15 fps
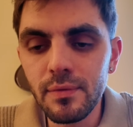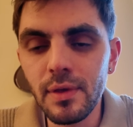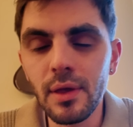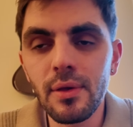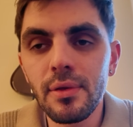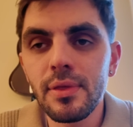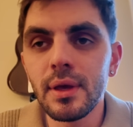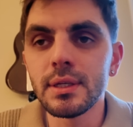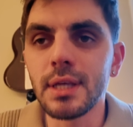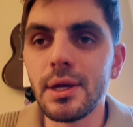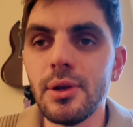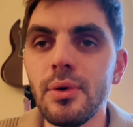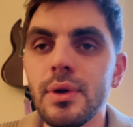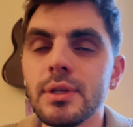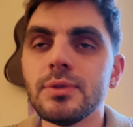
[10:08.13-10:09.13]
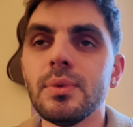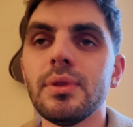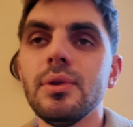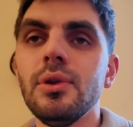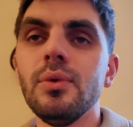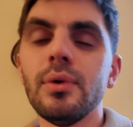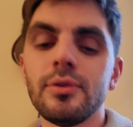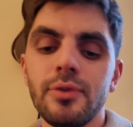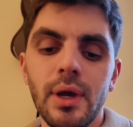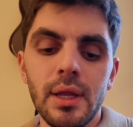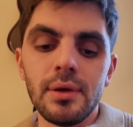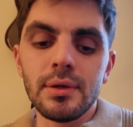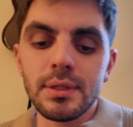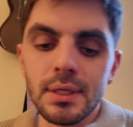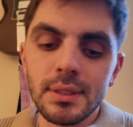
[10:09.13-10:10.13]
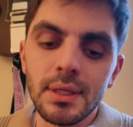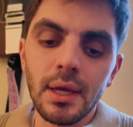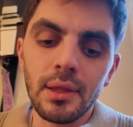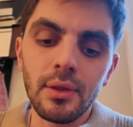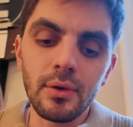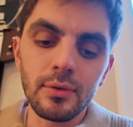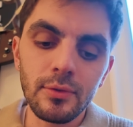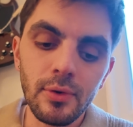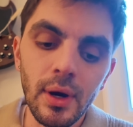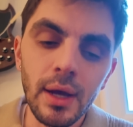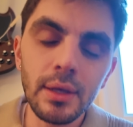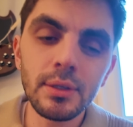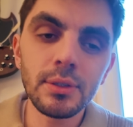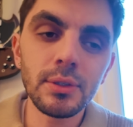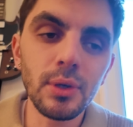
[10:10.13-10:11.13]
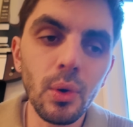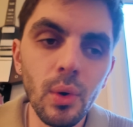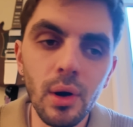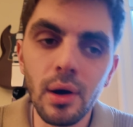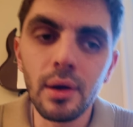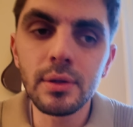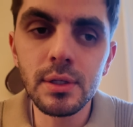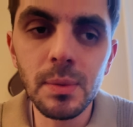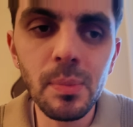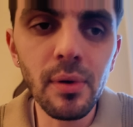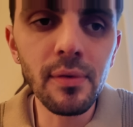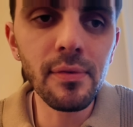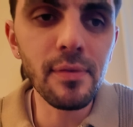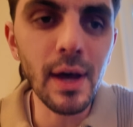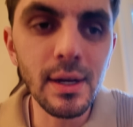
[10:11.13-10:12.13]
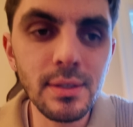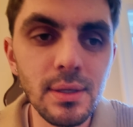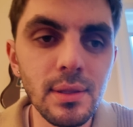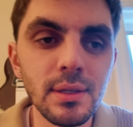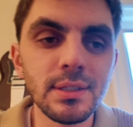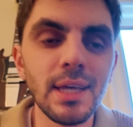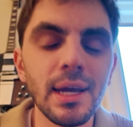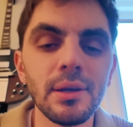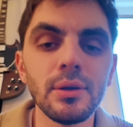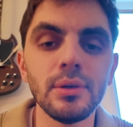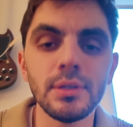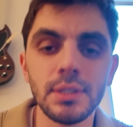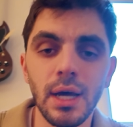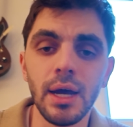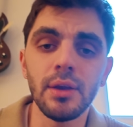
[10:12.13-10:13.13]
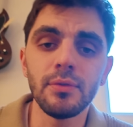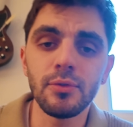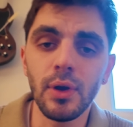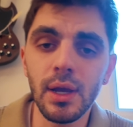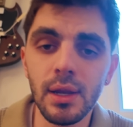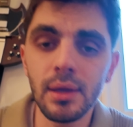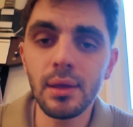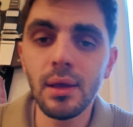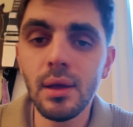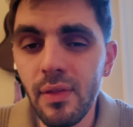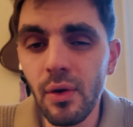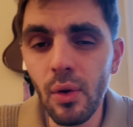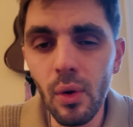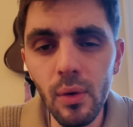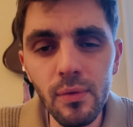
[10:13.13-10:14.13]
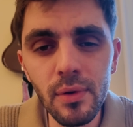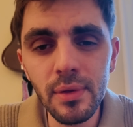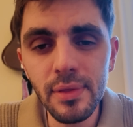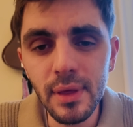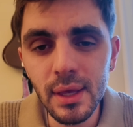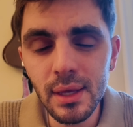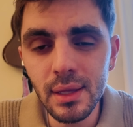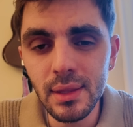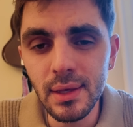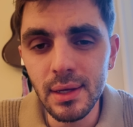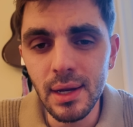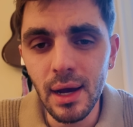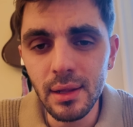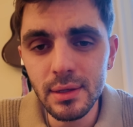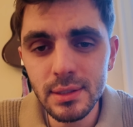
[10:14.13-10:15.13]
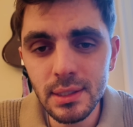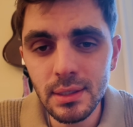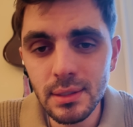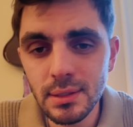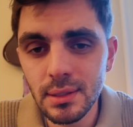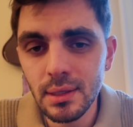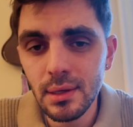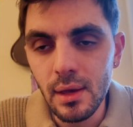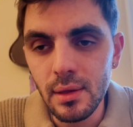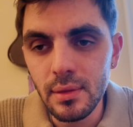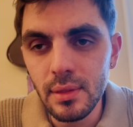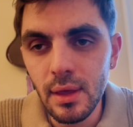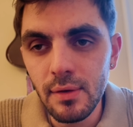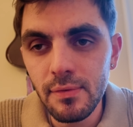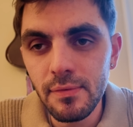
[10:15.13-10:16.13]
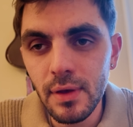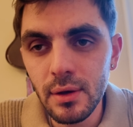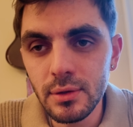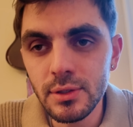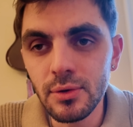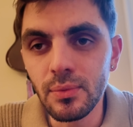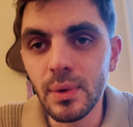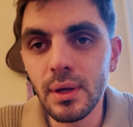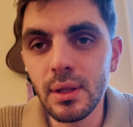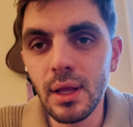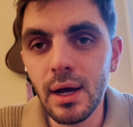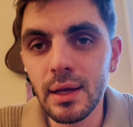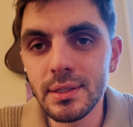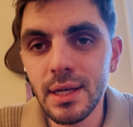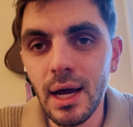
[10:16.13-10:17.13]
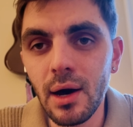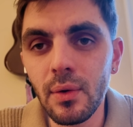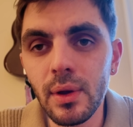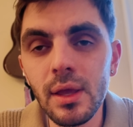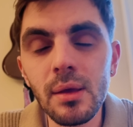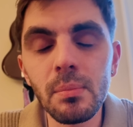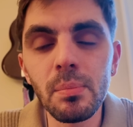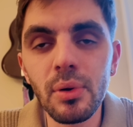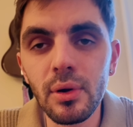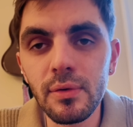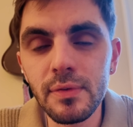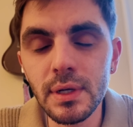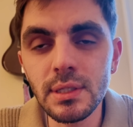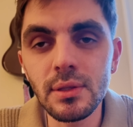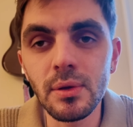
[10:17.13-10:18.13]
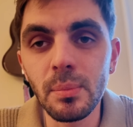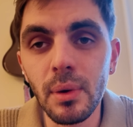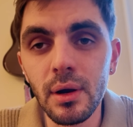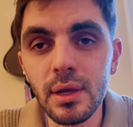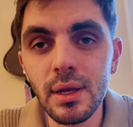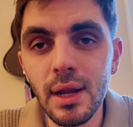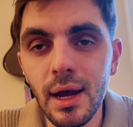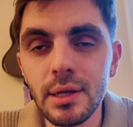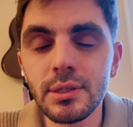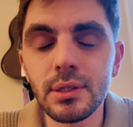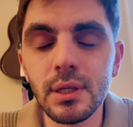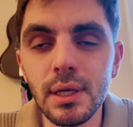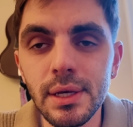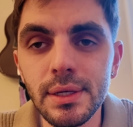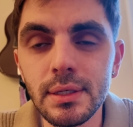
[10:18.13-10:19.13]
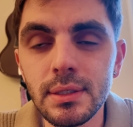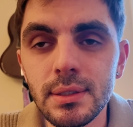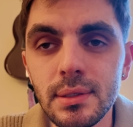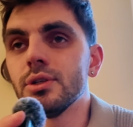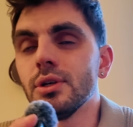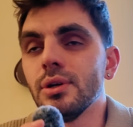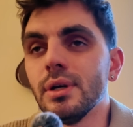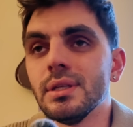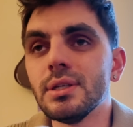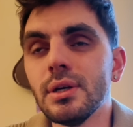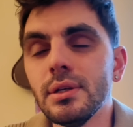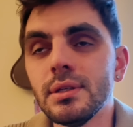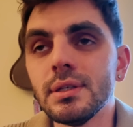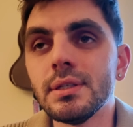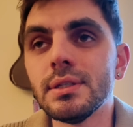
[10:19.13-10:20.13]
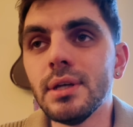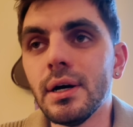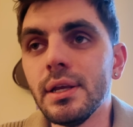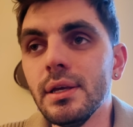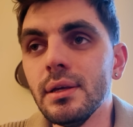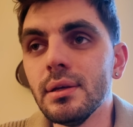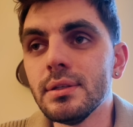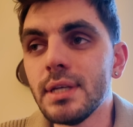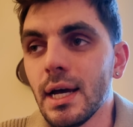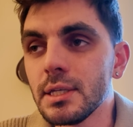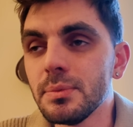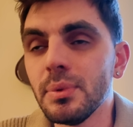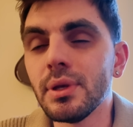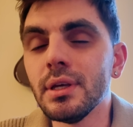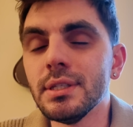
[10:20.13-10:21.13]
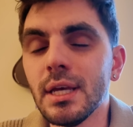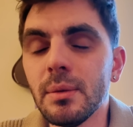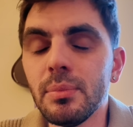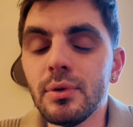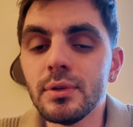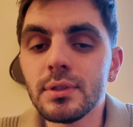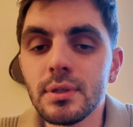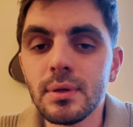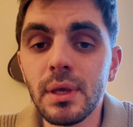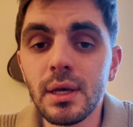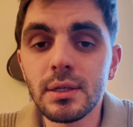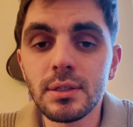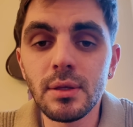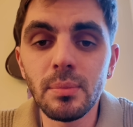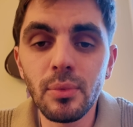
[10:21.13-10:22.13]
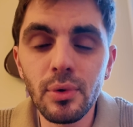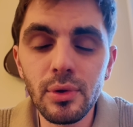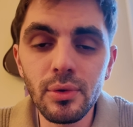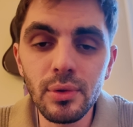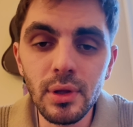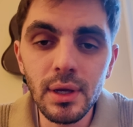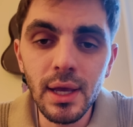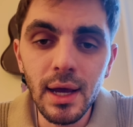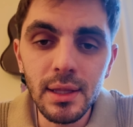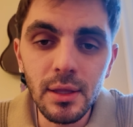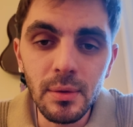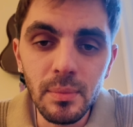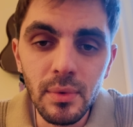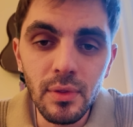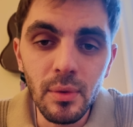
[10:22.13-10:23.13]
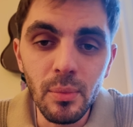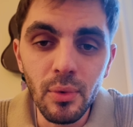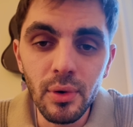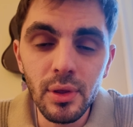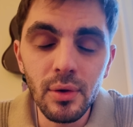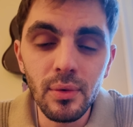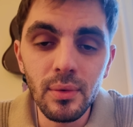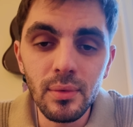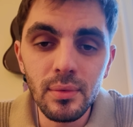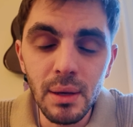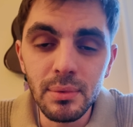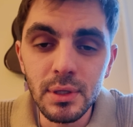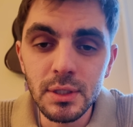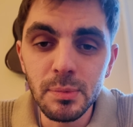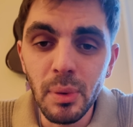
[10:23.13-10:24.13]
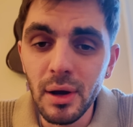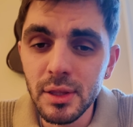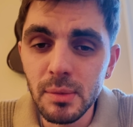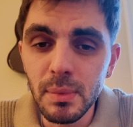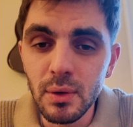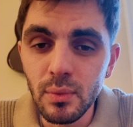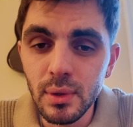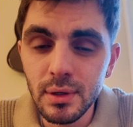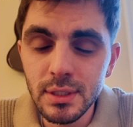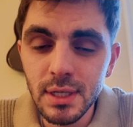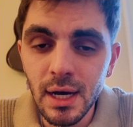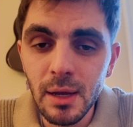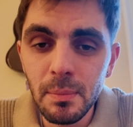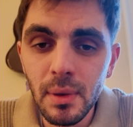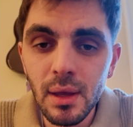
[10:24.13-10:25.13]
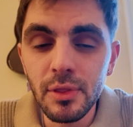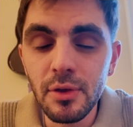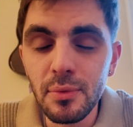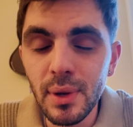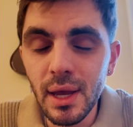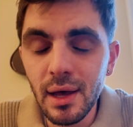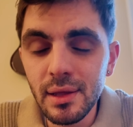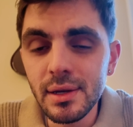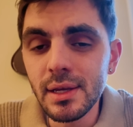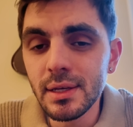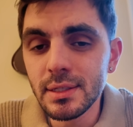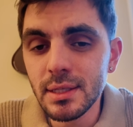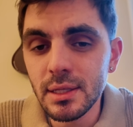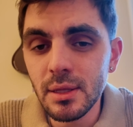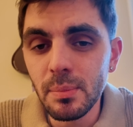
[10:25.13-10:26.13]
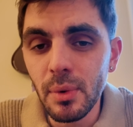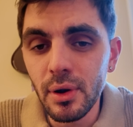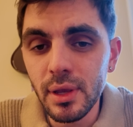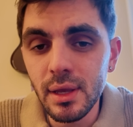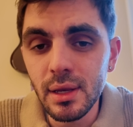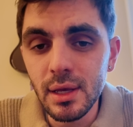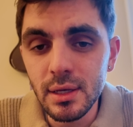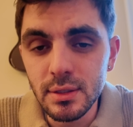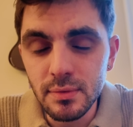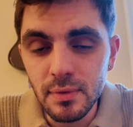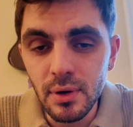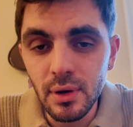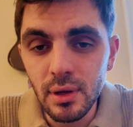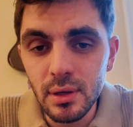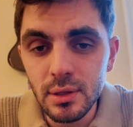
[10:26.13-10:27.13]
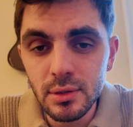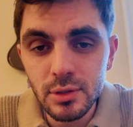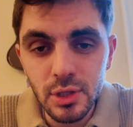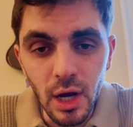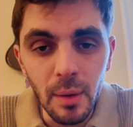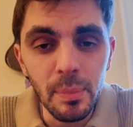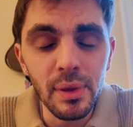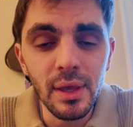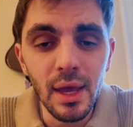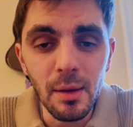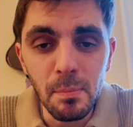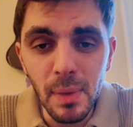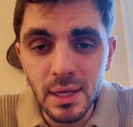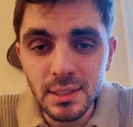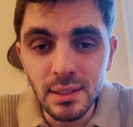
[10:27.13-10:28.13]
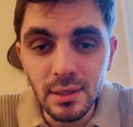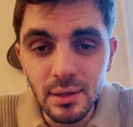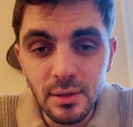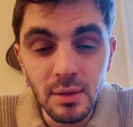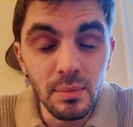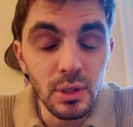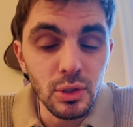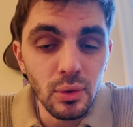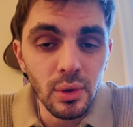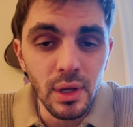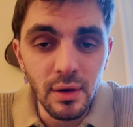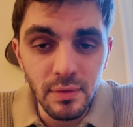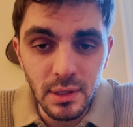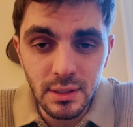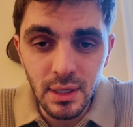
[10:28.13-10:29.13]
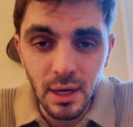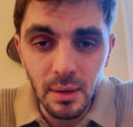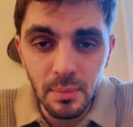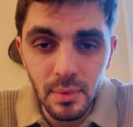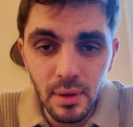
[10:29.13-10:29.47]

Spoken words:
One of the other things I notice with newer traders is that they're trying so hard to perfect the technical side of trading, and they're overthinking the analysis that they fail to realize how imperfect the market actually is. Sure, it's good to study textbook examples because the more you look at them, the more you'll be able to spot them in real time. But the reality is that the market is very choppy and messy the majority of the time.